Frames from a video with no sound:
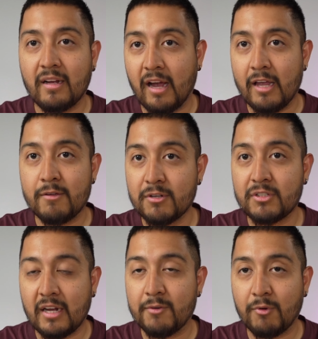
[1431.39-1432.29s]
I just
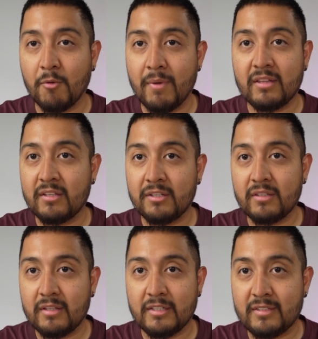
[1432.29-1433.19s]
can recommend
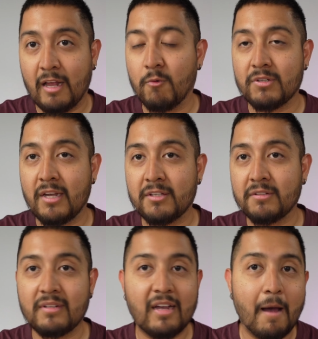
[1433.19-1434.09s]
this Dell Workstation.
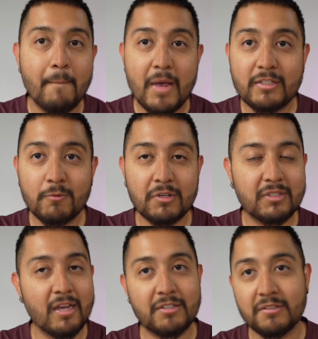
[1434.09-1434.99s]
Amazing
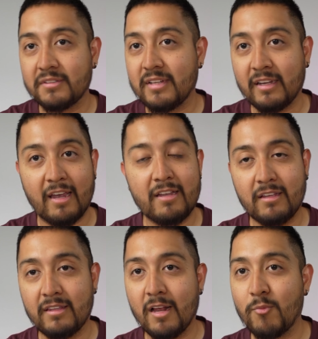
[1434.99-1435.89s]
workstations. Again,
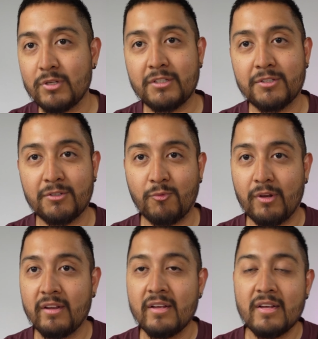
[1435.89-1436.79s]
the Dell Precision
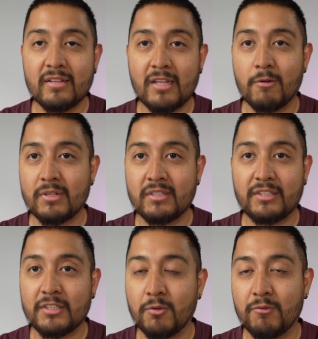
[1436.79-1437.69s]

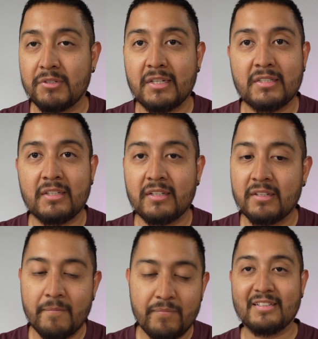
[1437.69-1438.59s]
3660
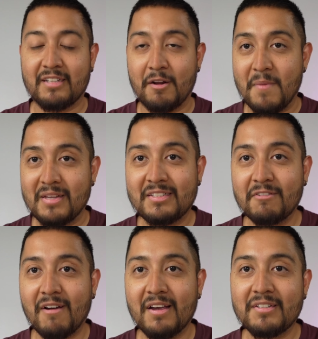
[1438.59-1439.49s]
is an amazing
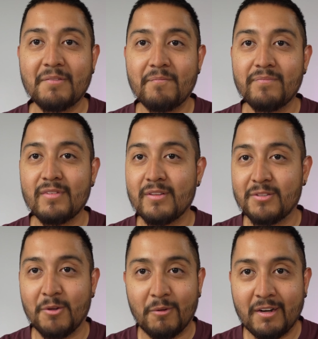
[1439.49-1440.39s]
device,
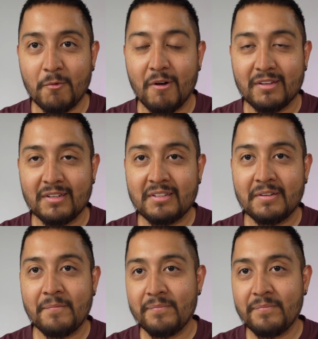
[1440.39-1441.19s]
totally worth it.